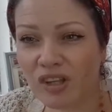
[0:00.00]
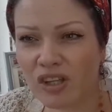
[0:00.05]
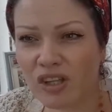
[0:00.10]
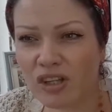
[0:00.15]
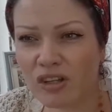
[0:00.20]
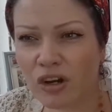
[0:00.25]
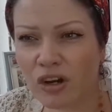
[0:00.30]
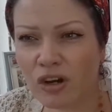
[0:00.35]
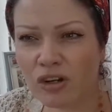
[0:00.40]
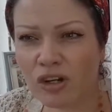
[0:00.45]

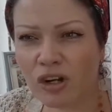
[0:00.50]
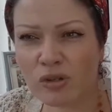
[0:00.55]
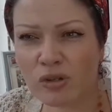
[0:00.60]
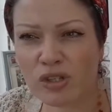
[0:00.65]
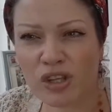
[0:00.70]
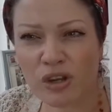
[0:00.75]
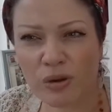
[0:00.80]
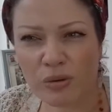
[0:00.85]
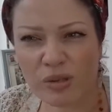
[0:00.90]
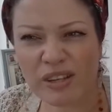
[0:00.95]
You know, notice
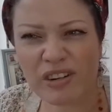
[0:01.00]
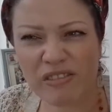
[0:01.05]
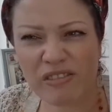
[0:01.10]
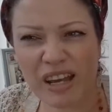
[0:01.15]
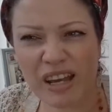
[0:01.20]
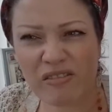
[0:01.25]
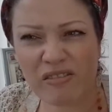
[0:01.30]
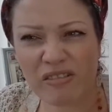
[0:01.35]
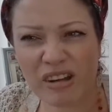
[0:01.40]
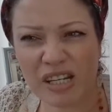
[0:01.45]
they always have a
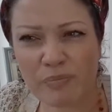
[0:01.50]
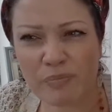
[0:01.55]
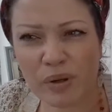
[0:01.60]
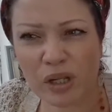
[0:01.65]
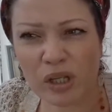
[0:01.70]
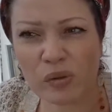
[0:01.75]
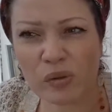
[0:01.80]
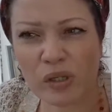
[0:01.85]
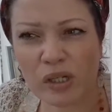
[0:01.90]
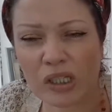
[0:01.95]
red and
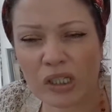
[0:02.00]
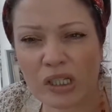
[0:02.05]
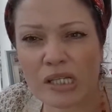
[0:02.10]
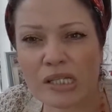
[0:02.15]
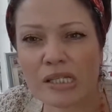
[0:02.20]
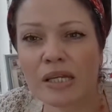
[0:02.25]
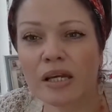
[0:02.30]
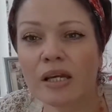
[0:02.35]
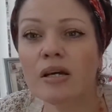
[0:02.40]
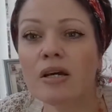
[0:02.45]
blue colours.
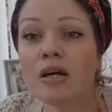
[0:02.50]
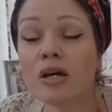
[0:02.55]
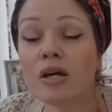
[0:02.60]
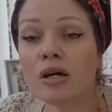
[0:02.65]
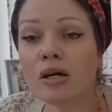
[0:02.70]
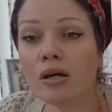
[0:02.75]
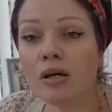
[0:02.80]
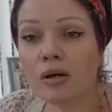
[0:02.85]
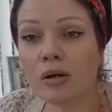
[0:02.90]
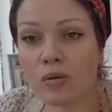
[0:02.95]

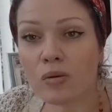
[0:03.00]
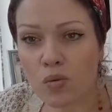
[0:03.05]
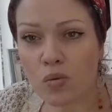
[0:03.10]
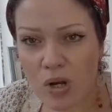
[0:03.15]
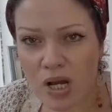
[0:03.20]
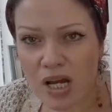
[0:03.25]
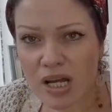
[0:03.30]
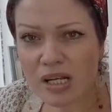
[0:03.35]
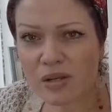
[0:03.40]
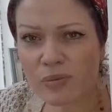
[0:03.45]

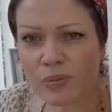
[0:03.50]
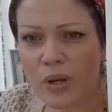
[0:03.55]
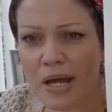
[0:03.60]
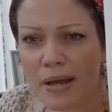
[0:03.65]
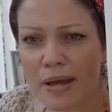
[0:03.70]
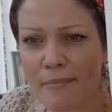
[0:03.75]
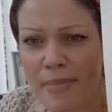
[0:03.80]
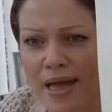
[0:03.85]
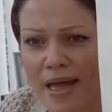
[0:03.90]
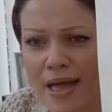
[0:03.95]
Wonder
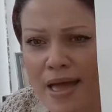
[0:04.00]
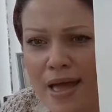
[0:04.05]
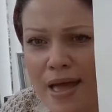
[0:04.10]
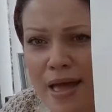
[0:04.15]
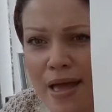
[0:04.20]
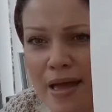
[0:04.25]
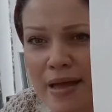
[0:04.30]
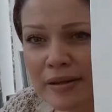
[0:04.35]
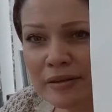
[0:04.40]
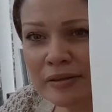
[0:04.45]

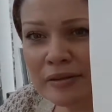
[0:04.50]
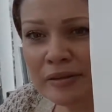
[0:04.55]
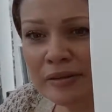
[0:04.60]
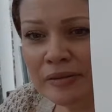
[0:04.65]
Woman.